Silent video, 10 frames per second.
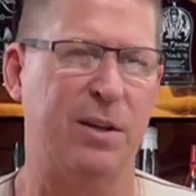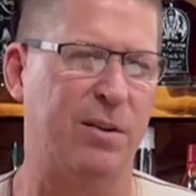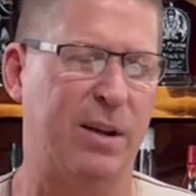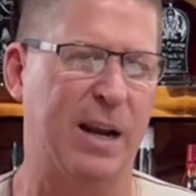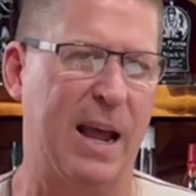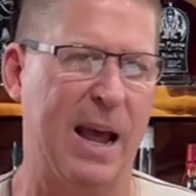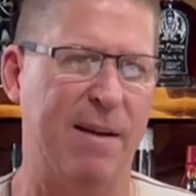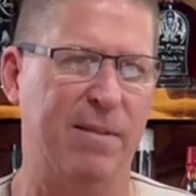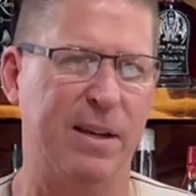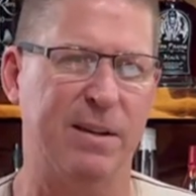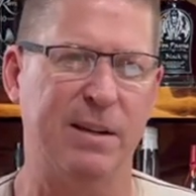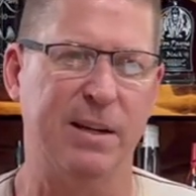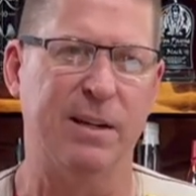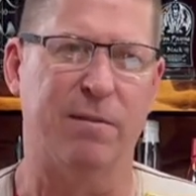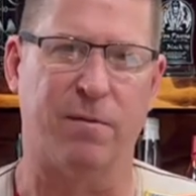You can have it
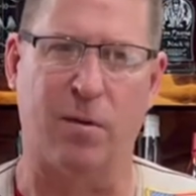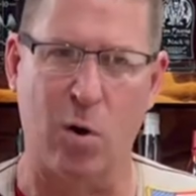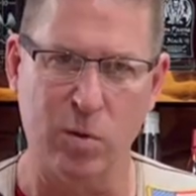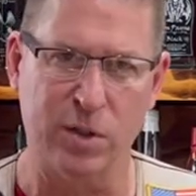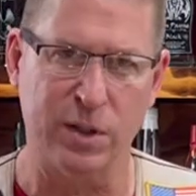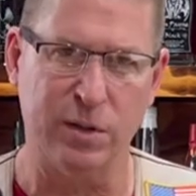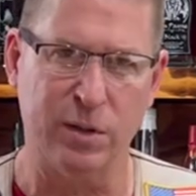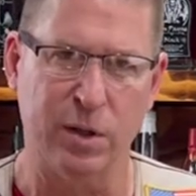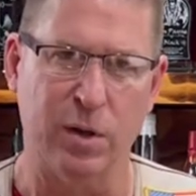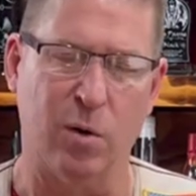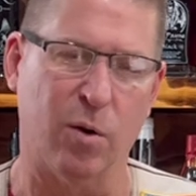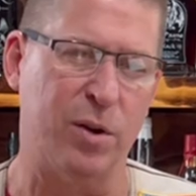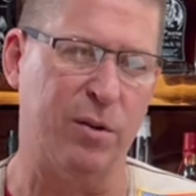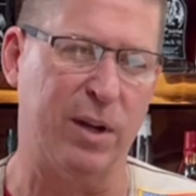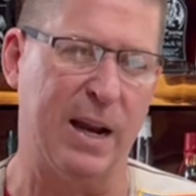frozen, or
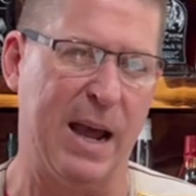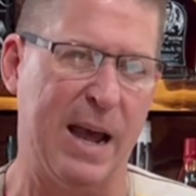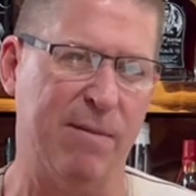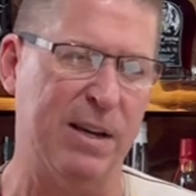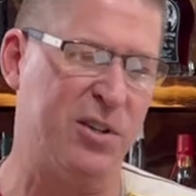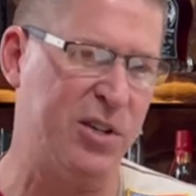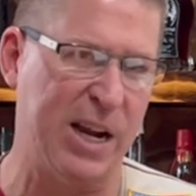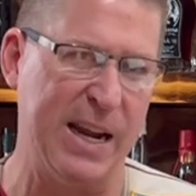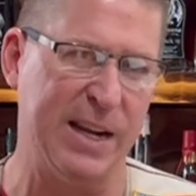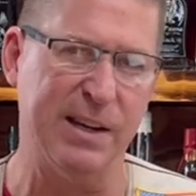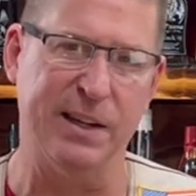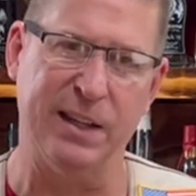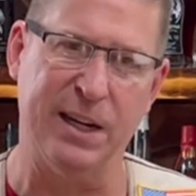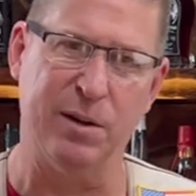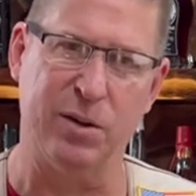you could have it shaken
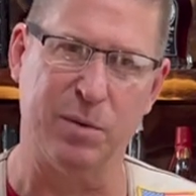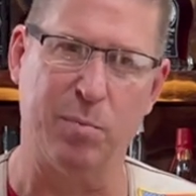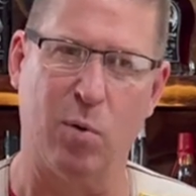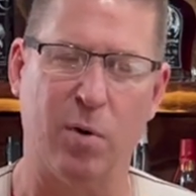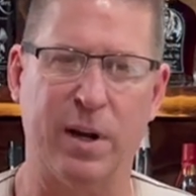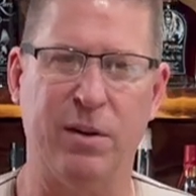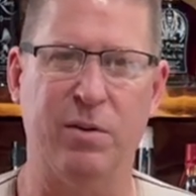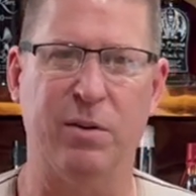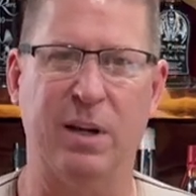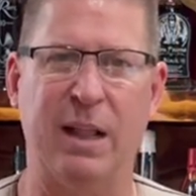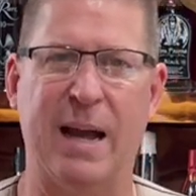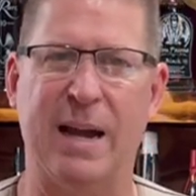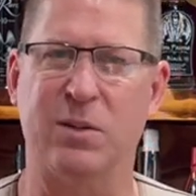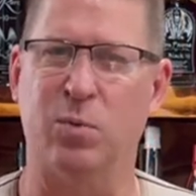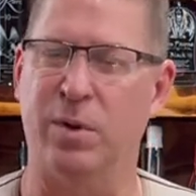and then just poured into a
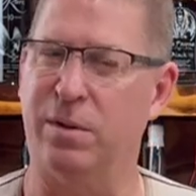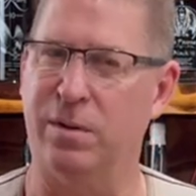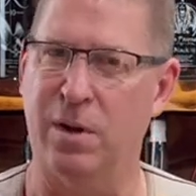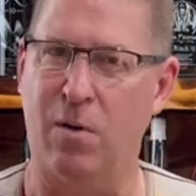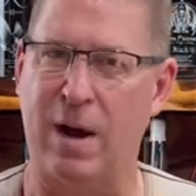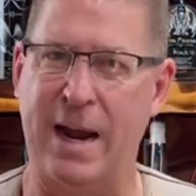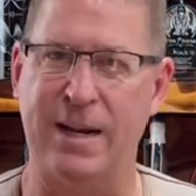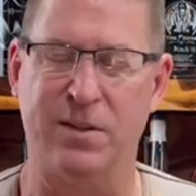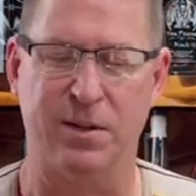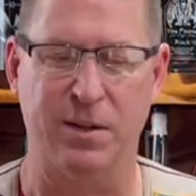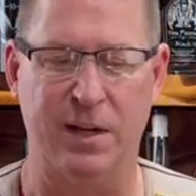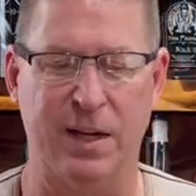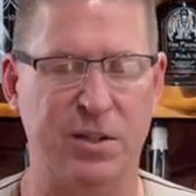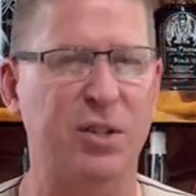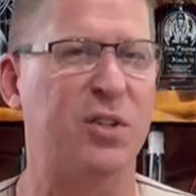glass with no ice,
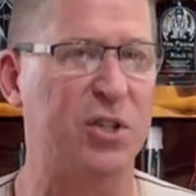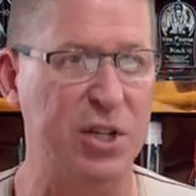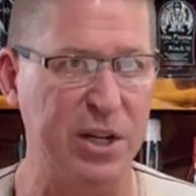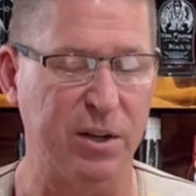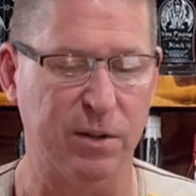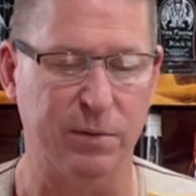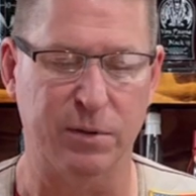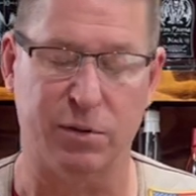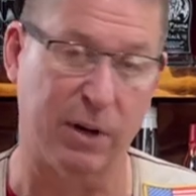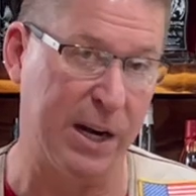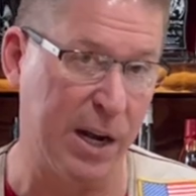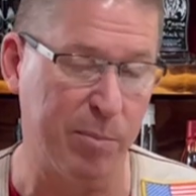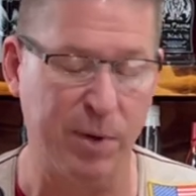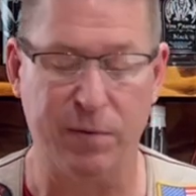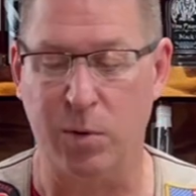uh, just chilled straight
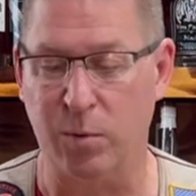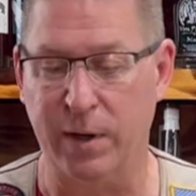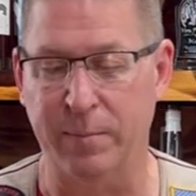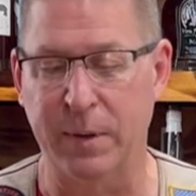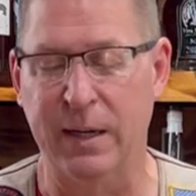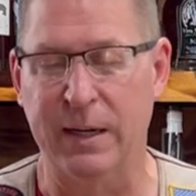up, if you will.